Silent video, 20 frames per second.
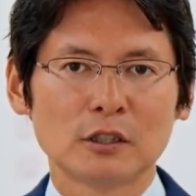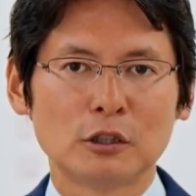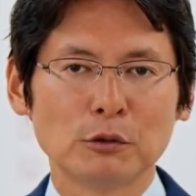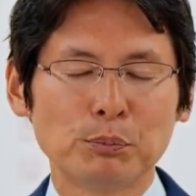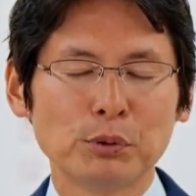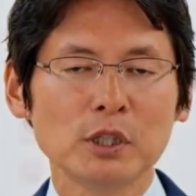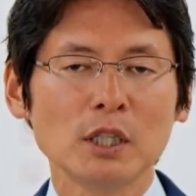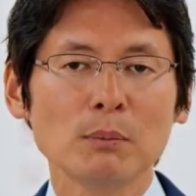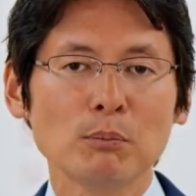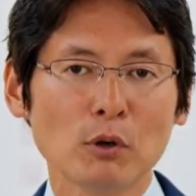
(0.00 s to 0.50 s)
To
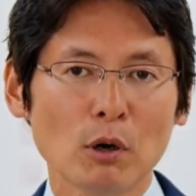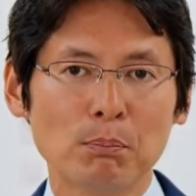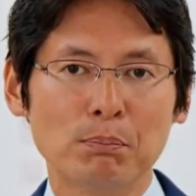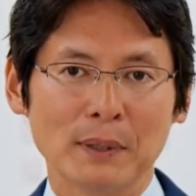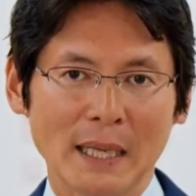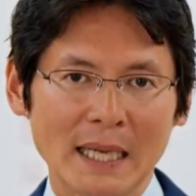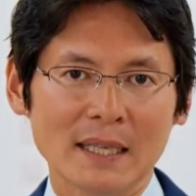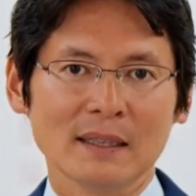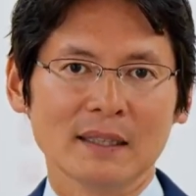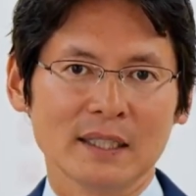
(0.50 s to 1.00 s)
put it more
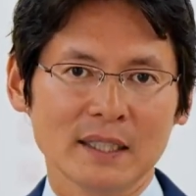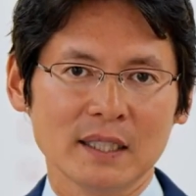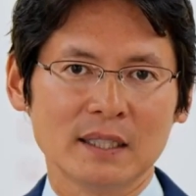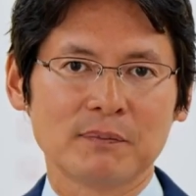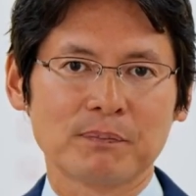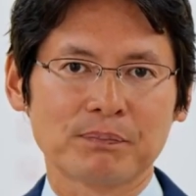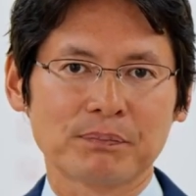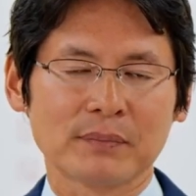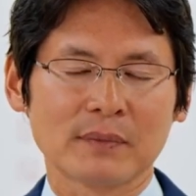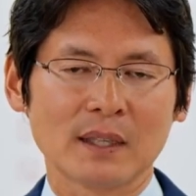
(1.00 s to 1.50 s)
bluntly,
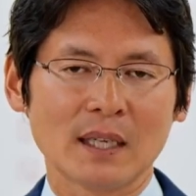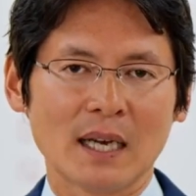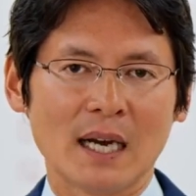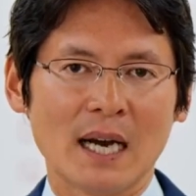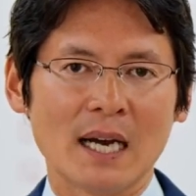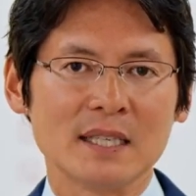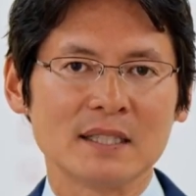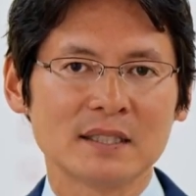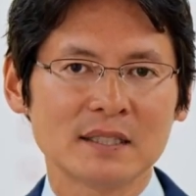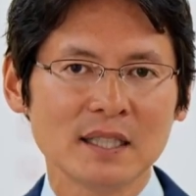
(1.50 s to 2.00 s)

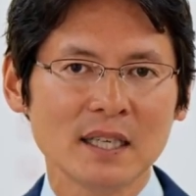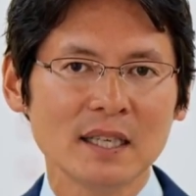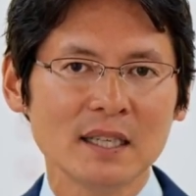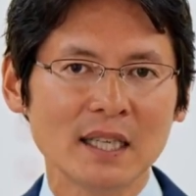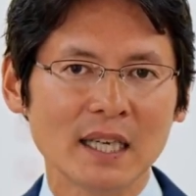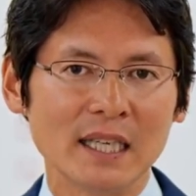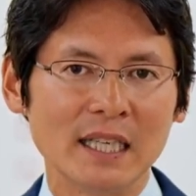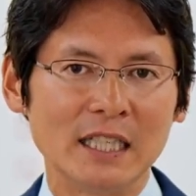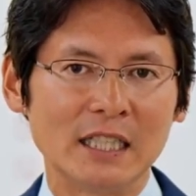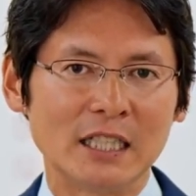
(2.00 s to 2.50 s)
I say
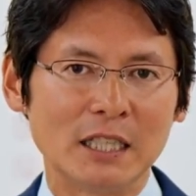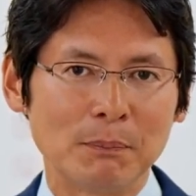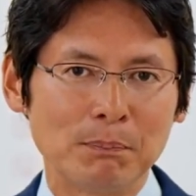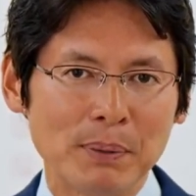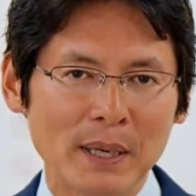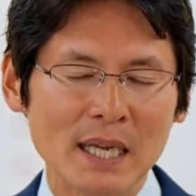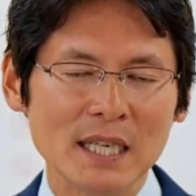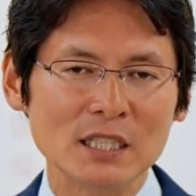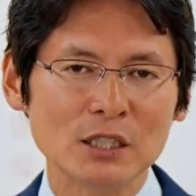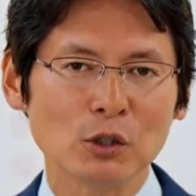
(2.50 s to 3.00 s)
that it
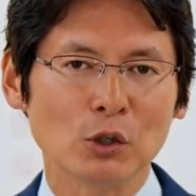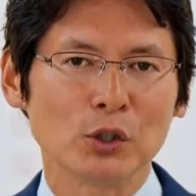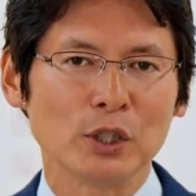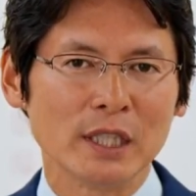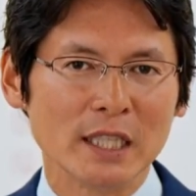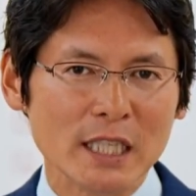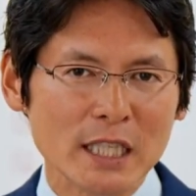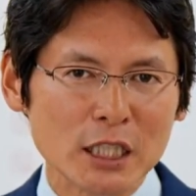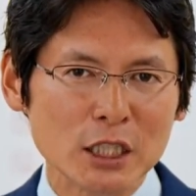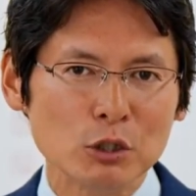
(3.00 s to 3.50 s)
depends
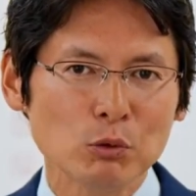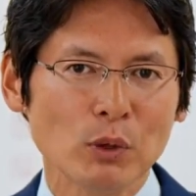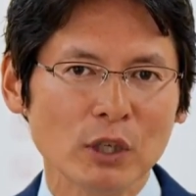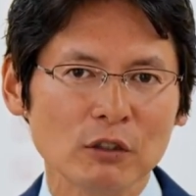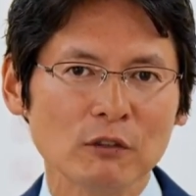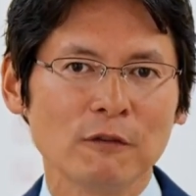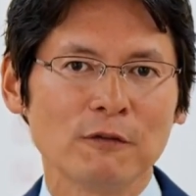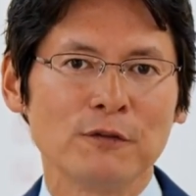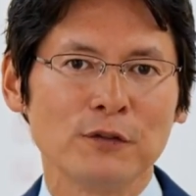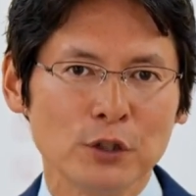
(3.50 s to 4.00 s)
on each
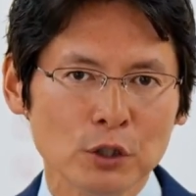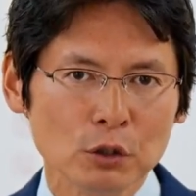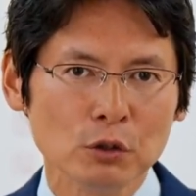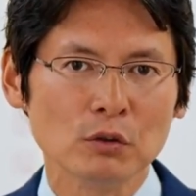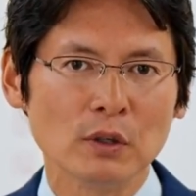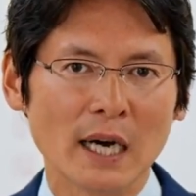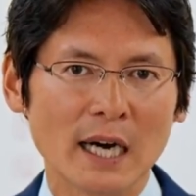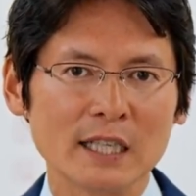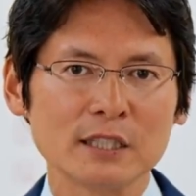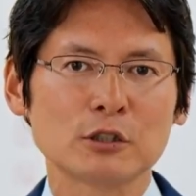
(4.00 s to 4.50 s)
one of
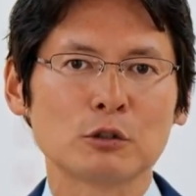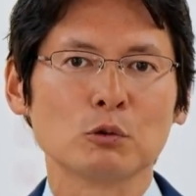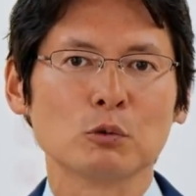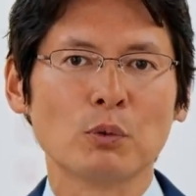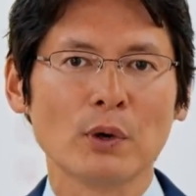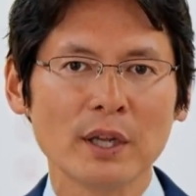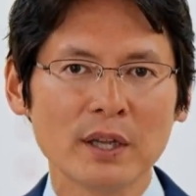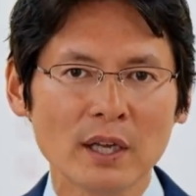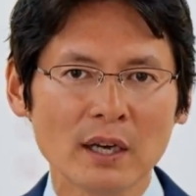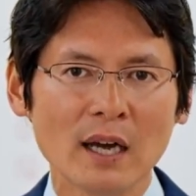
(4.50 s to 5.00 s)
you as to
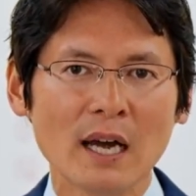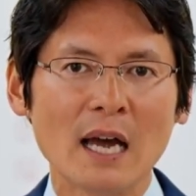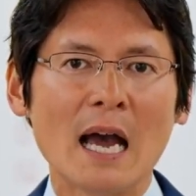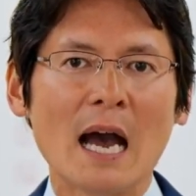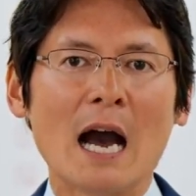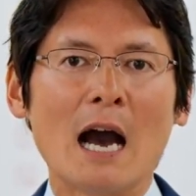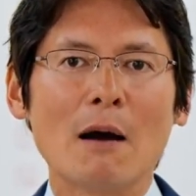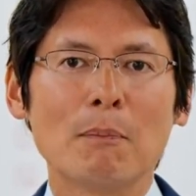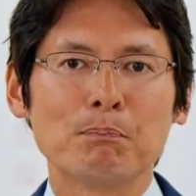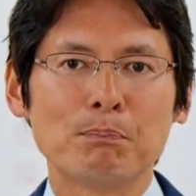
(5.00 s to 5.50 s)
whether
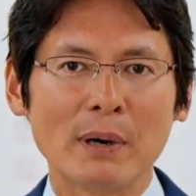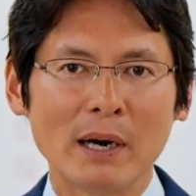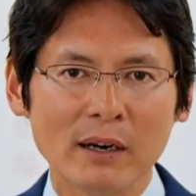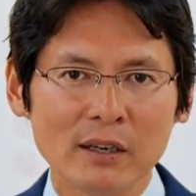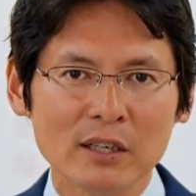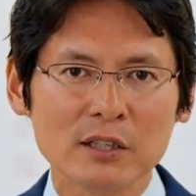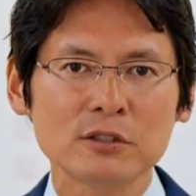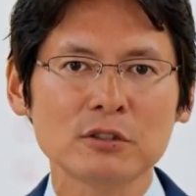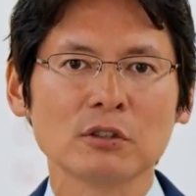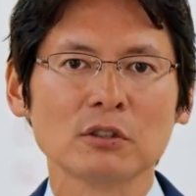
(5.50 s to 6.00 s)
a
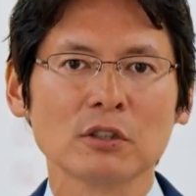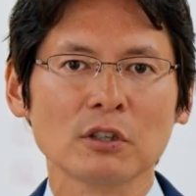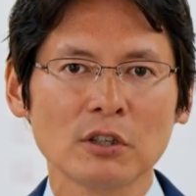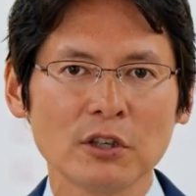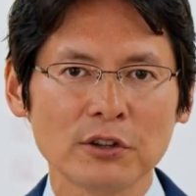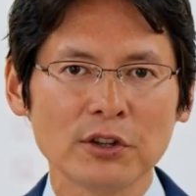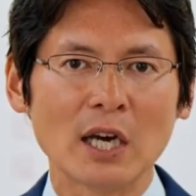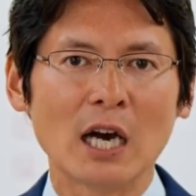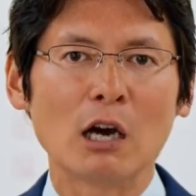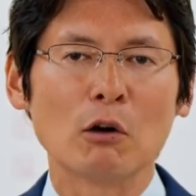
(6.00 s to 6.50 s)
paradise on
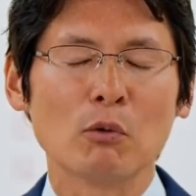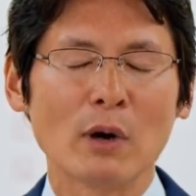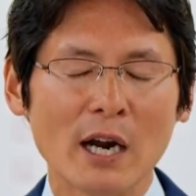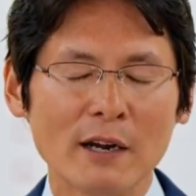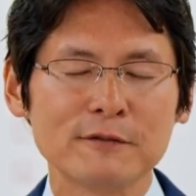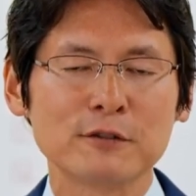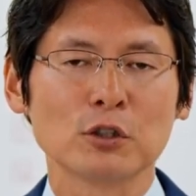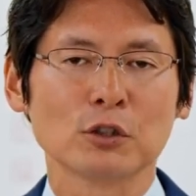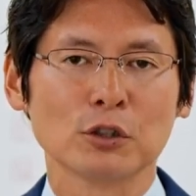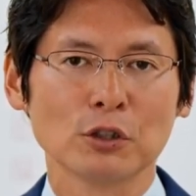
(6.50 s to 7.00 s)
earth
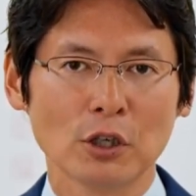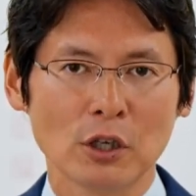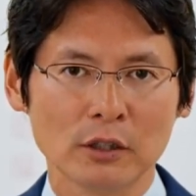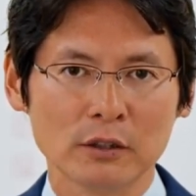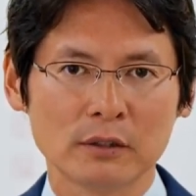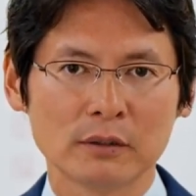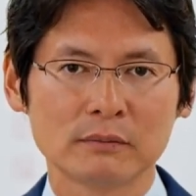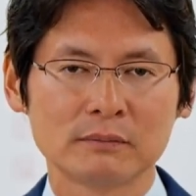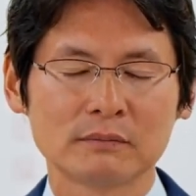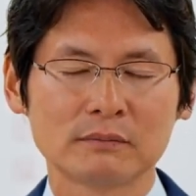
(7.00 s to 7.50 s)
arrives or
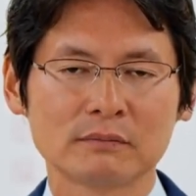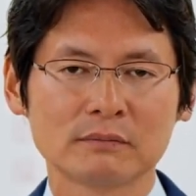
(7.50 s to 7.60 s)
not.